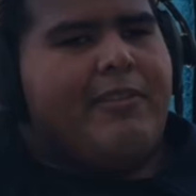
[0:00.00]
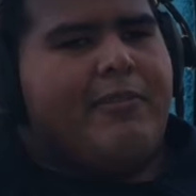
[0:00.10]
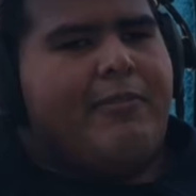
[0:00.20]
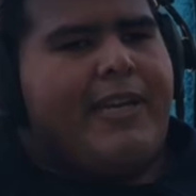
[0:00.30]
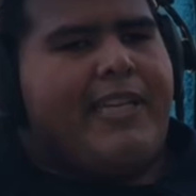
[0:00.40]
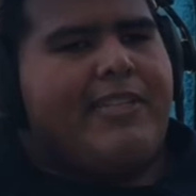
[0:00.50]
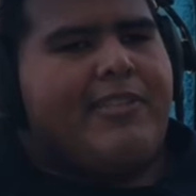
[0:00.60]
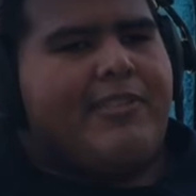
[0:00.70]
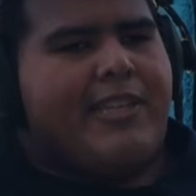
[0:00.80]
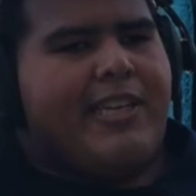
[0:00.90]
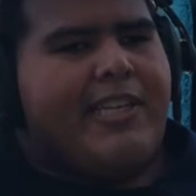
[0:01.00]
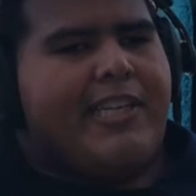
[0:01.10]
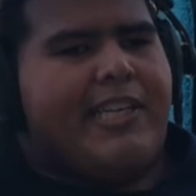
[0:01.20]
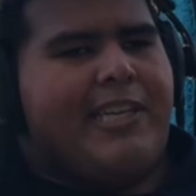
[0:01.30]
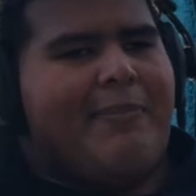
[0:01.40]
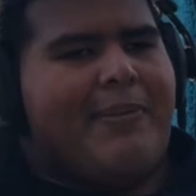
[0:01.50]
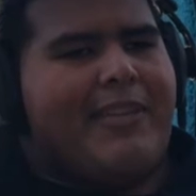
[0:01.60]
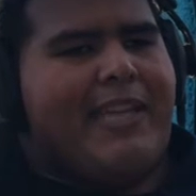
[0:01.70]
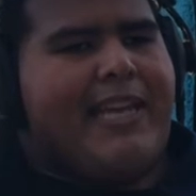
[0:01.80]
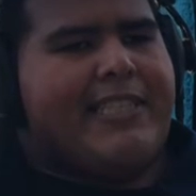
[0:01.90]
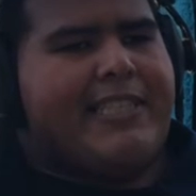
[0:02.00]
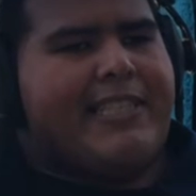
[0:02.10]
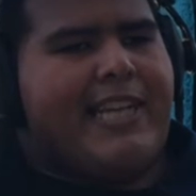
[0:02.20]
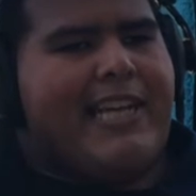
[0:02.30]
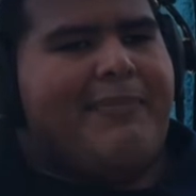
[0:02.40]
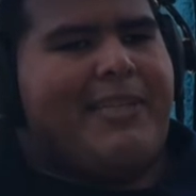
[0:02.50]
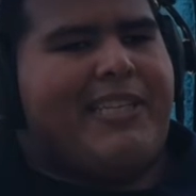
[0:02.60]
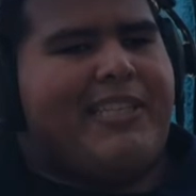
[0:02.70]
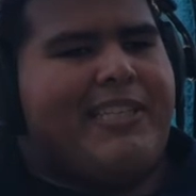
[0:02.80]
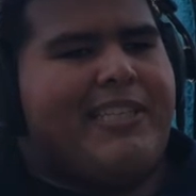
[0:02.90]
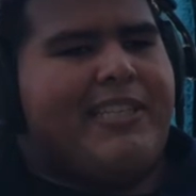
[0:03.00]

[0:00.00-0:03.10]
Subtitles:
ways to kind of keep that timing